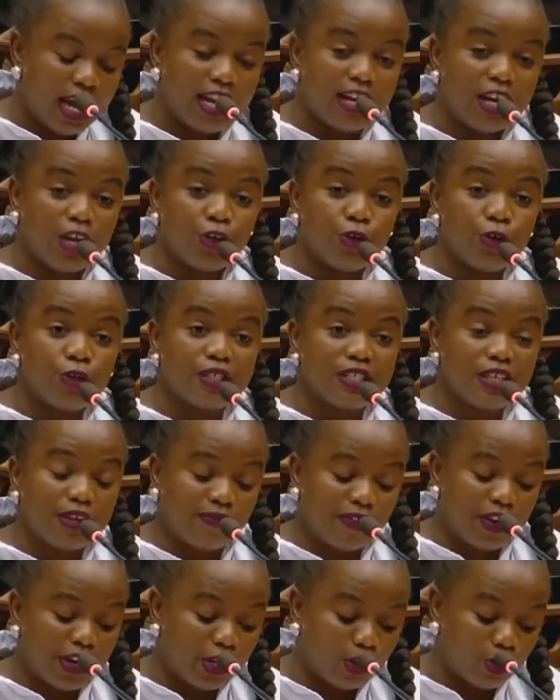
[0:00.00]
and I use that
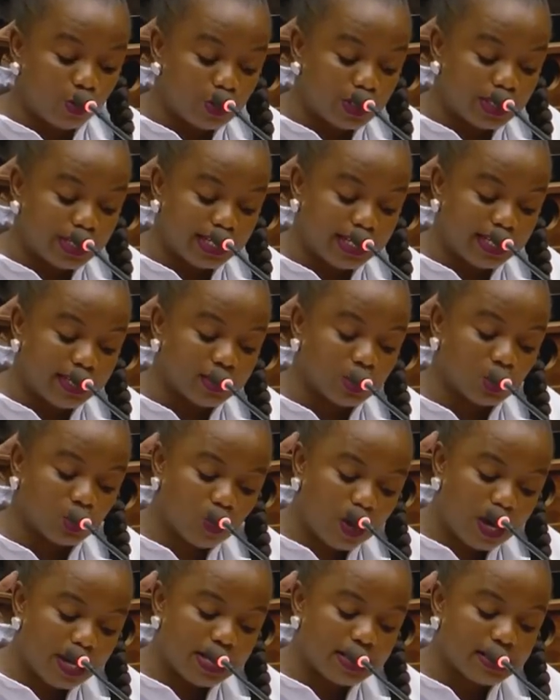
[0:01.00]
very loosely,
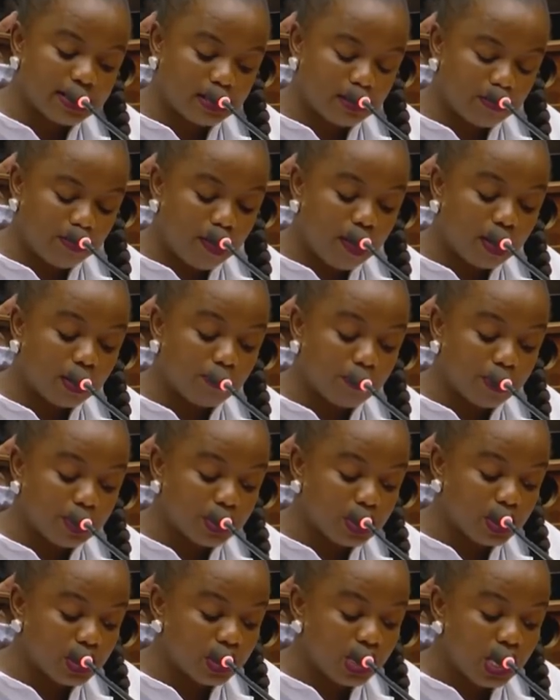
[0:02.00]
Zwane's
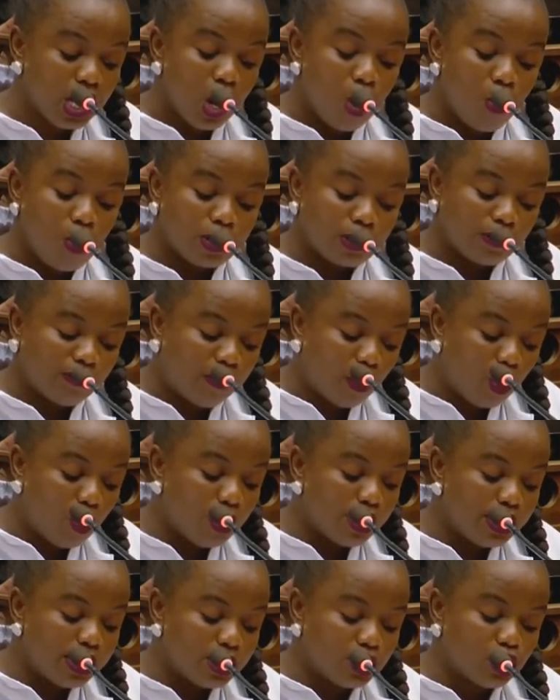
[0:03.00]
department, was
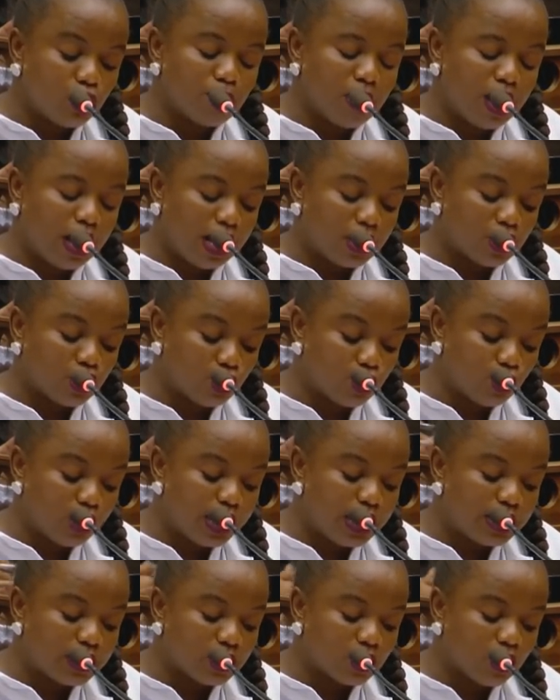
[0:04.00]
forwarded to
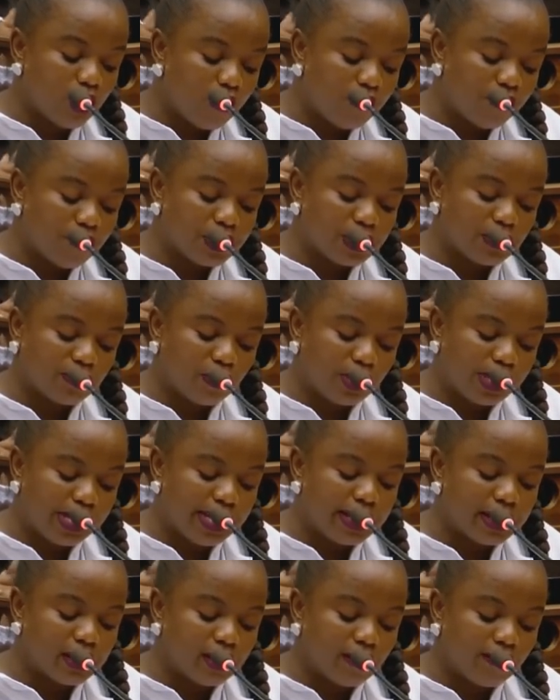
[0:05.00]
Magashula's Office for
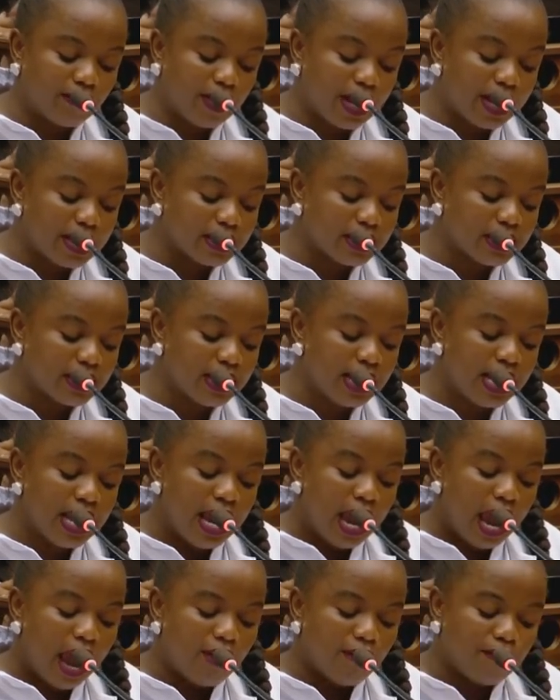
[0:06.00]
Legal Advice
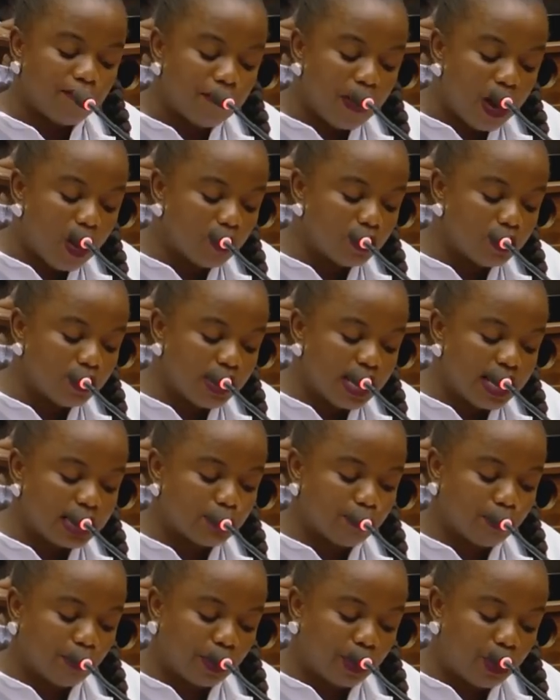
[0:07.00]
and found
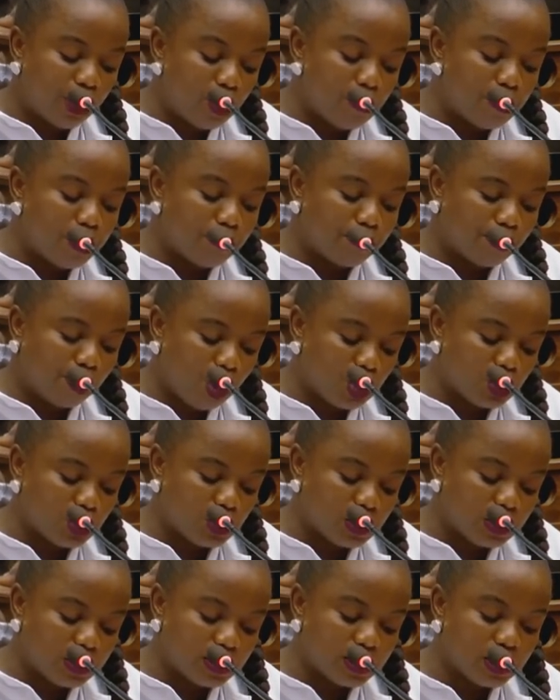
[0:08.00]
that procurement
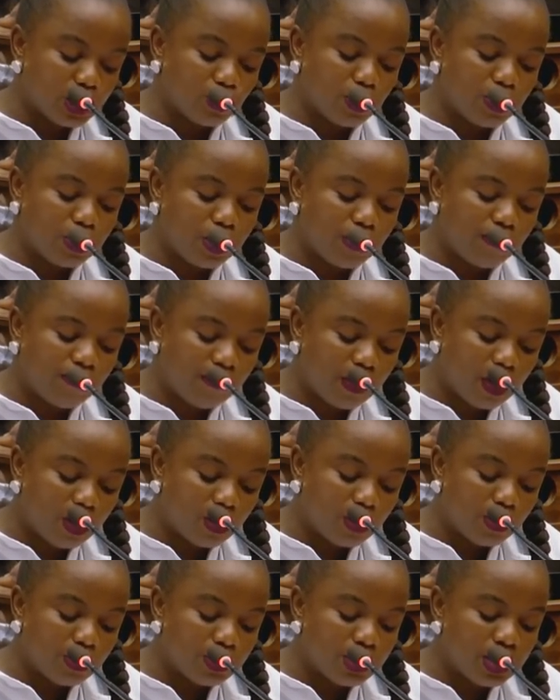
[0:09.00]
processes were not
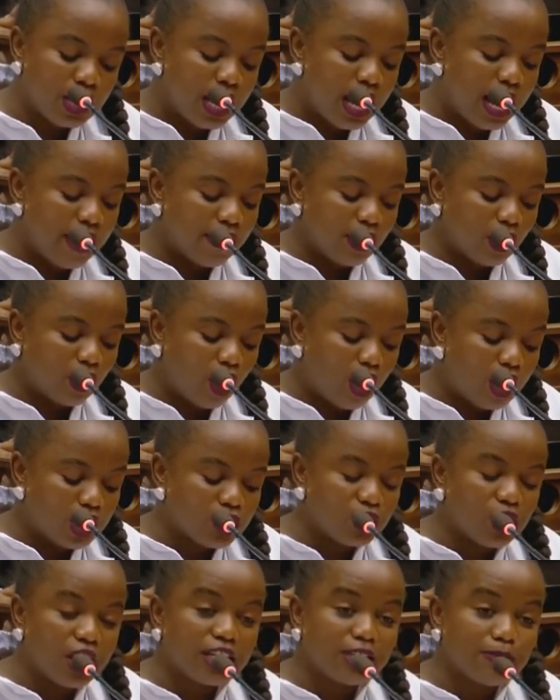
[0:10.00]
followed and the
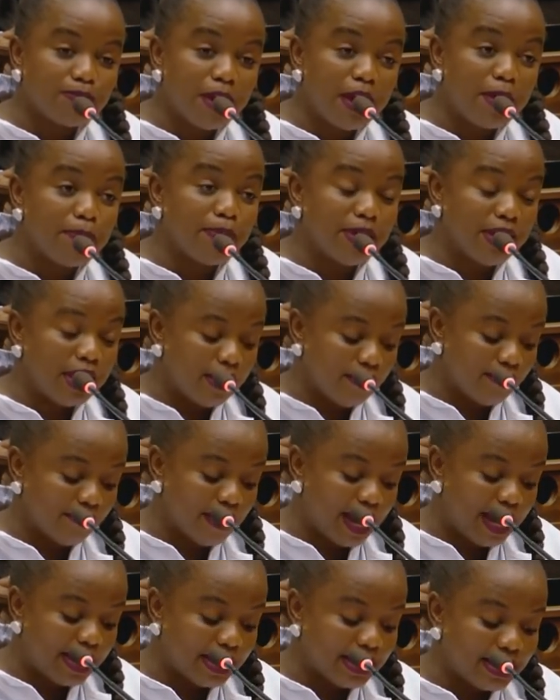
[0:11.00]
contract may be
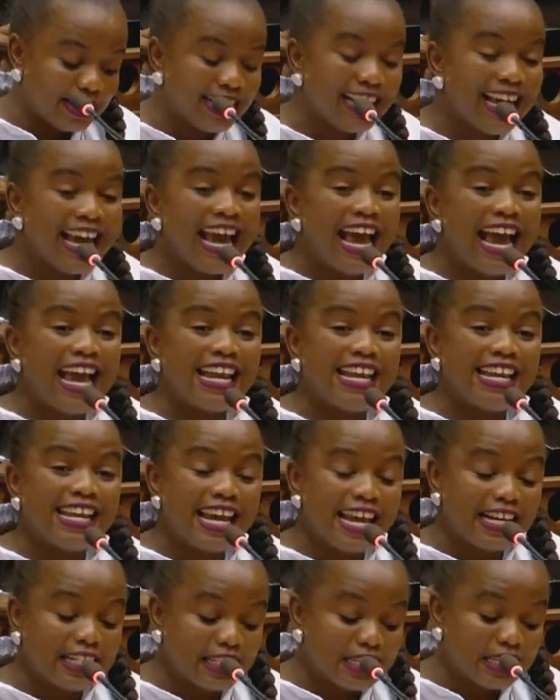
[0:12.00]
invalid. And
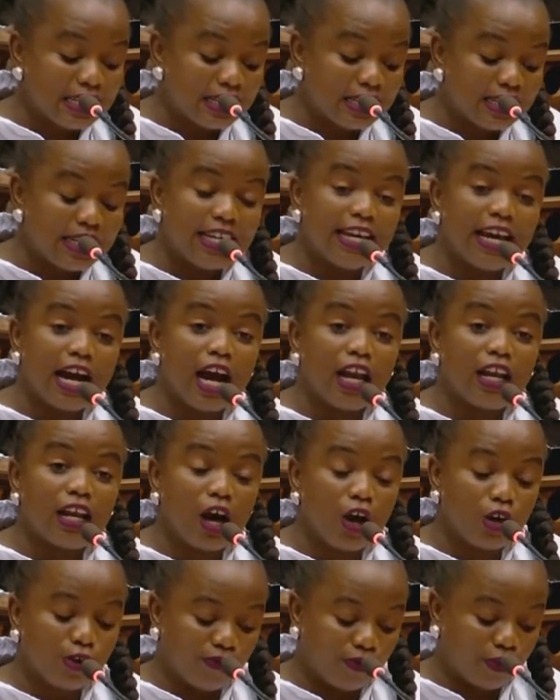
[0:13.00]
yet, he
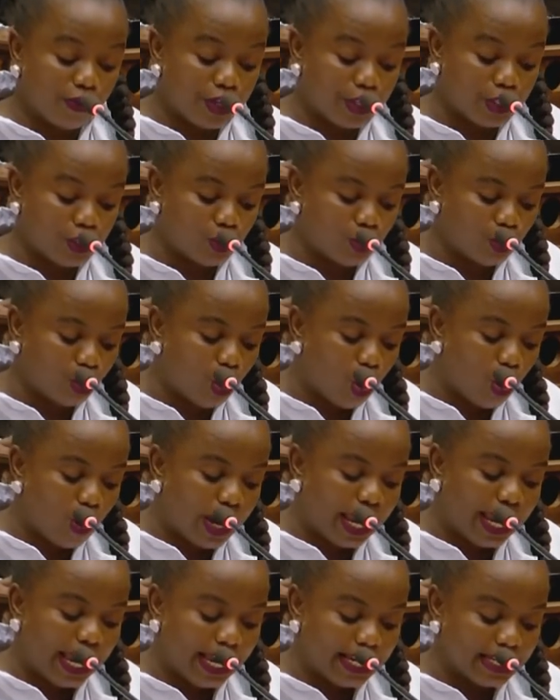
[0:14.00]
allowed for it to go
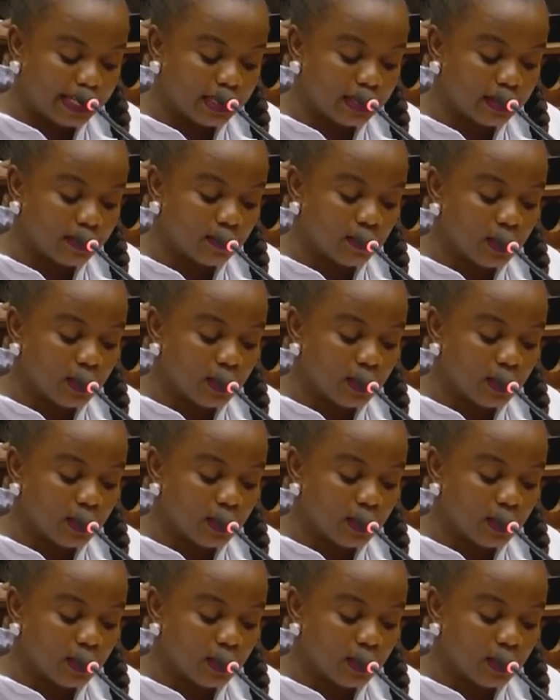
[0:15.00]
ahead.